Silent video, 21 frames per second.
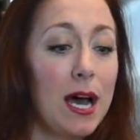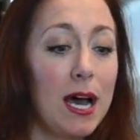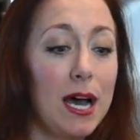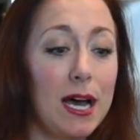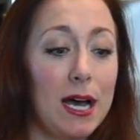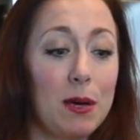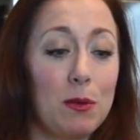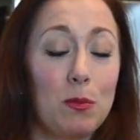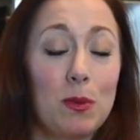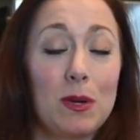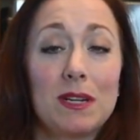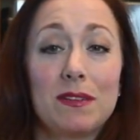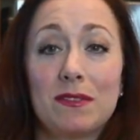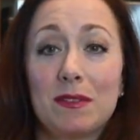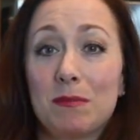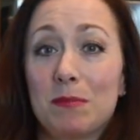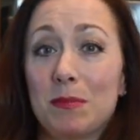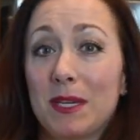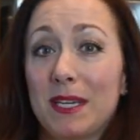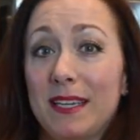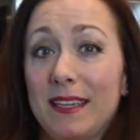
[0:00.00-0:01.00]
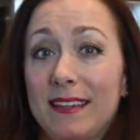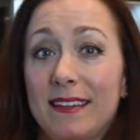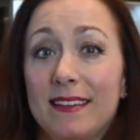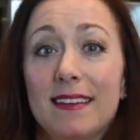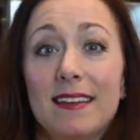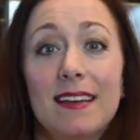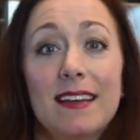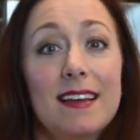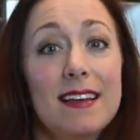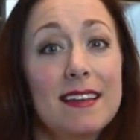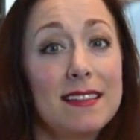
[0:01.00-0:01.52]
One of them being
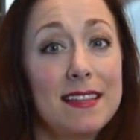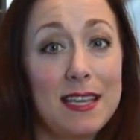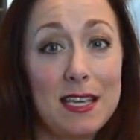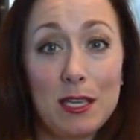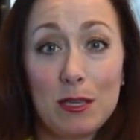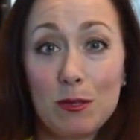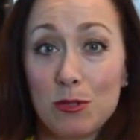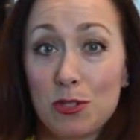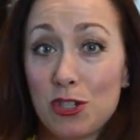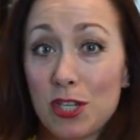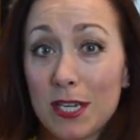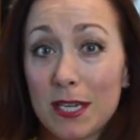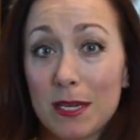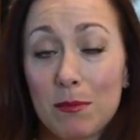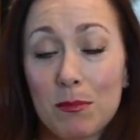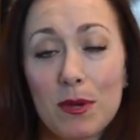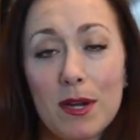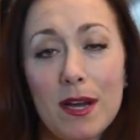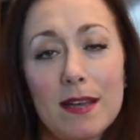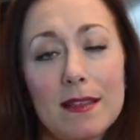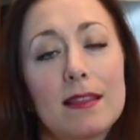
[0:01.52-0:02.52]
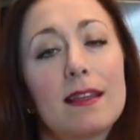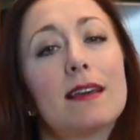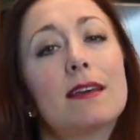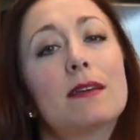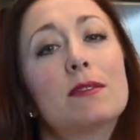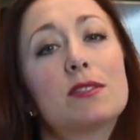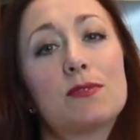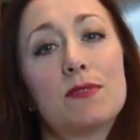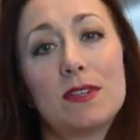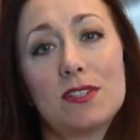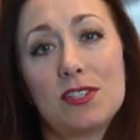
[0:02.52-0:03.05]
they use chicken broth. I
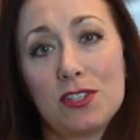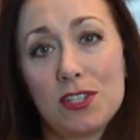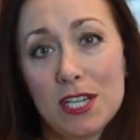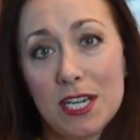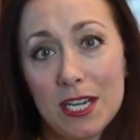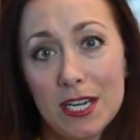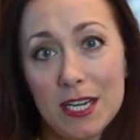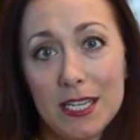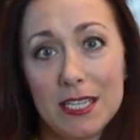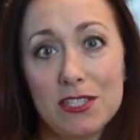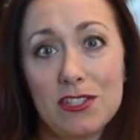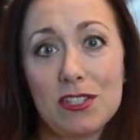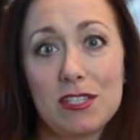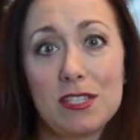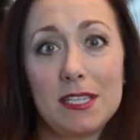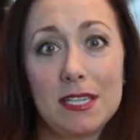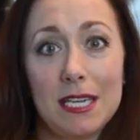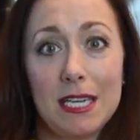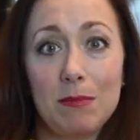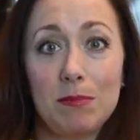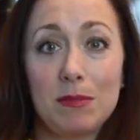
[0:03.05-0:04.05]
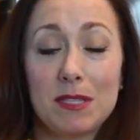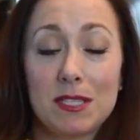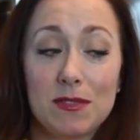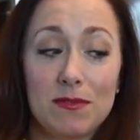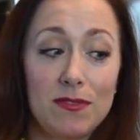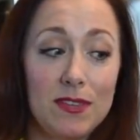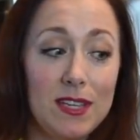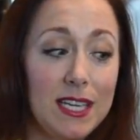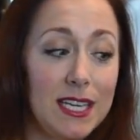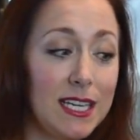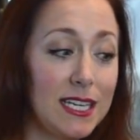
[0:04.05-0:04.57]
use vegetarian just to keep this
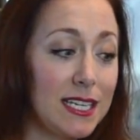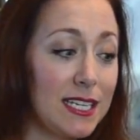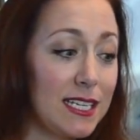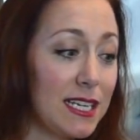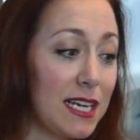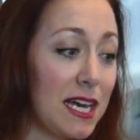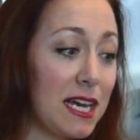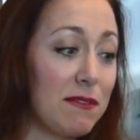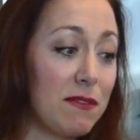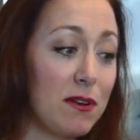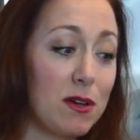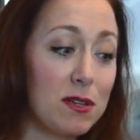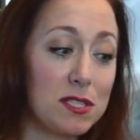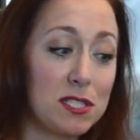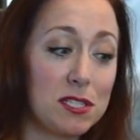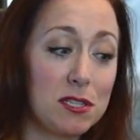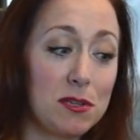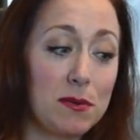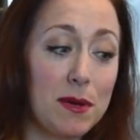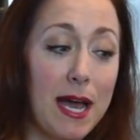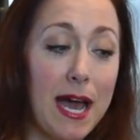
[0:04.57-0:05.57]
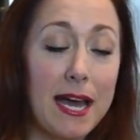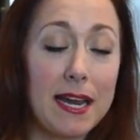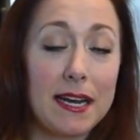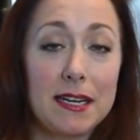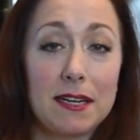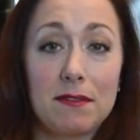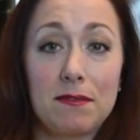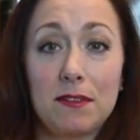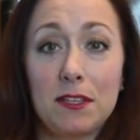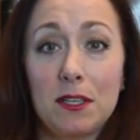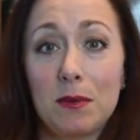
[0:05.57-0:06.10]
vegan. I've also
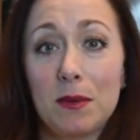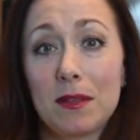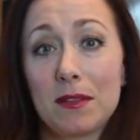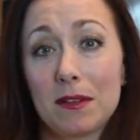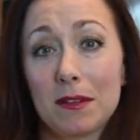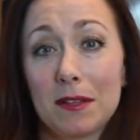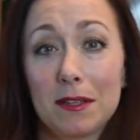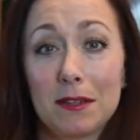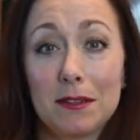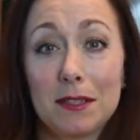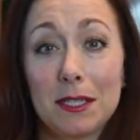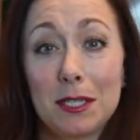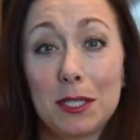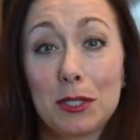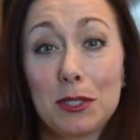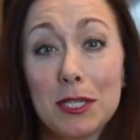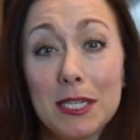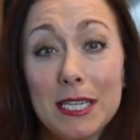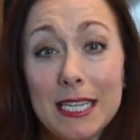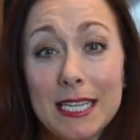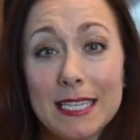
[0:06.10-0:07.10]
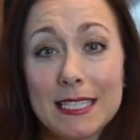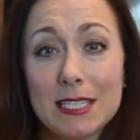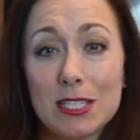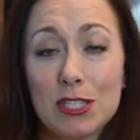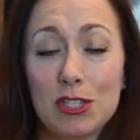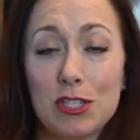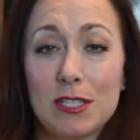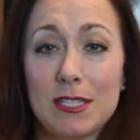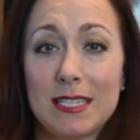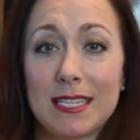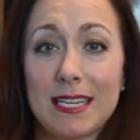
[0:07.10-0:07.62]
added a few other little ingredients
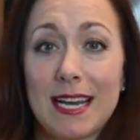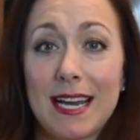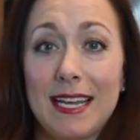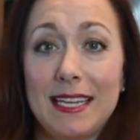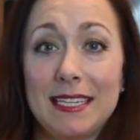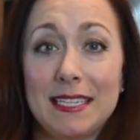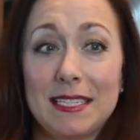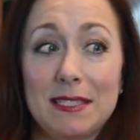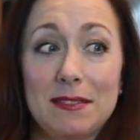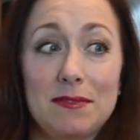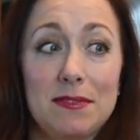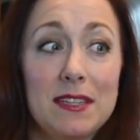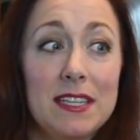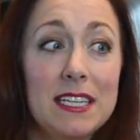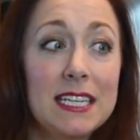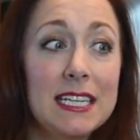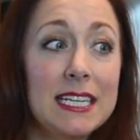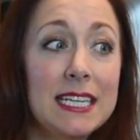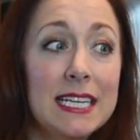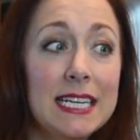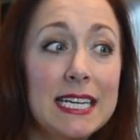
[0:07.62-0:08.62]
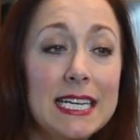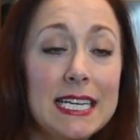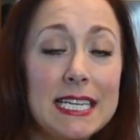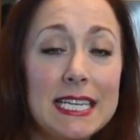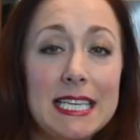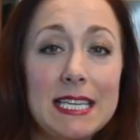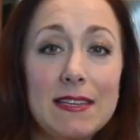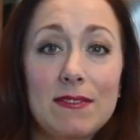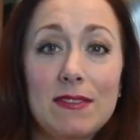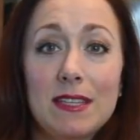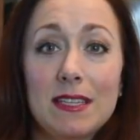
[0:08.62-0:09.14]
just to kind of
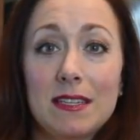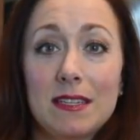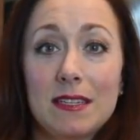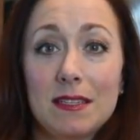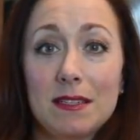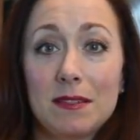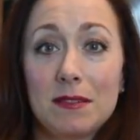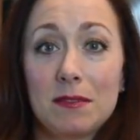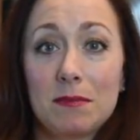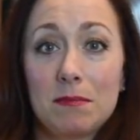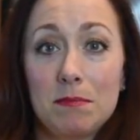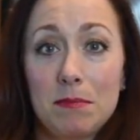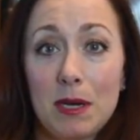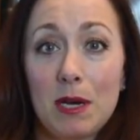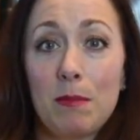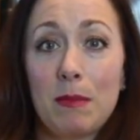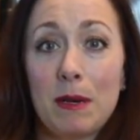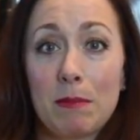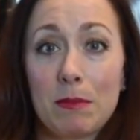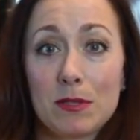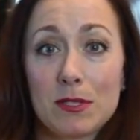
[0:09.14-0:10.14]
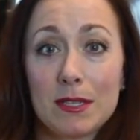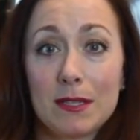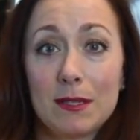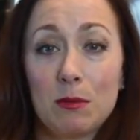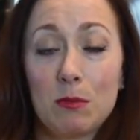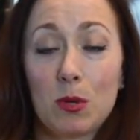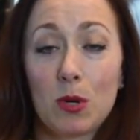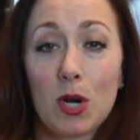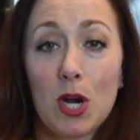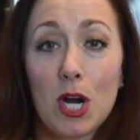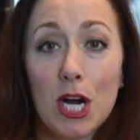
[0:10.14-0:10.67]
give the bell peppers a
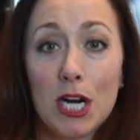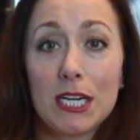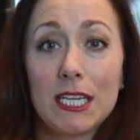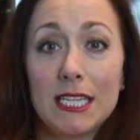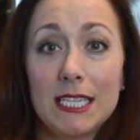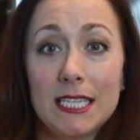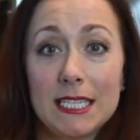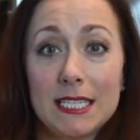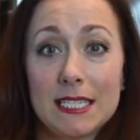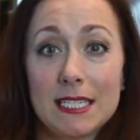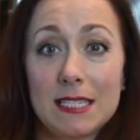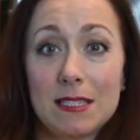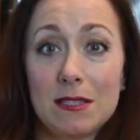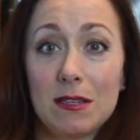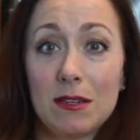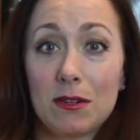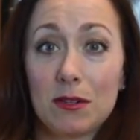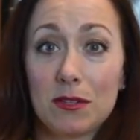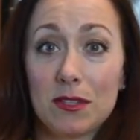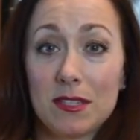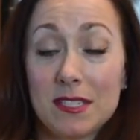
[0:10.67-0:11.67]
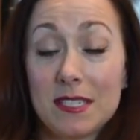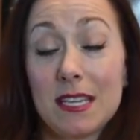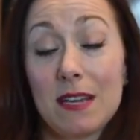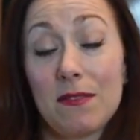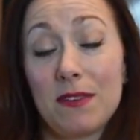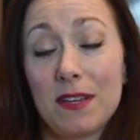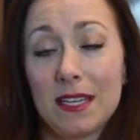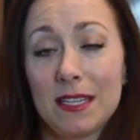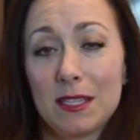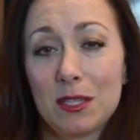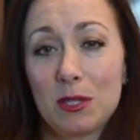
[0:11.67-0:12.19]
little more hardiness, or the
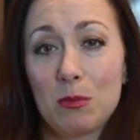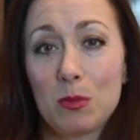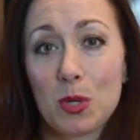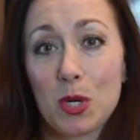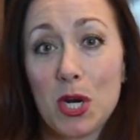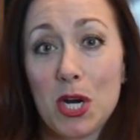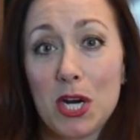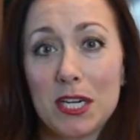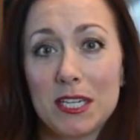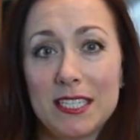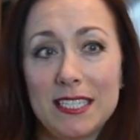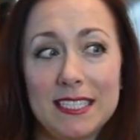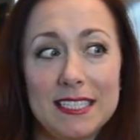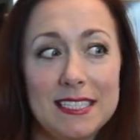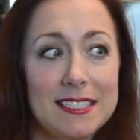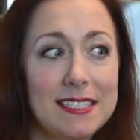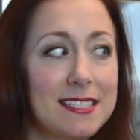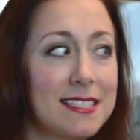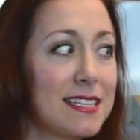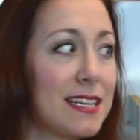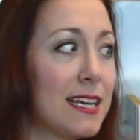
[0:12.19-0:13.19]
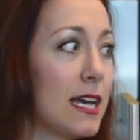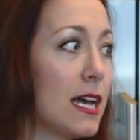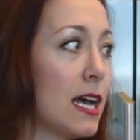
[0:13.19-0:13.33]
stuffing a little more hardiness.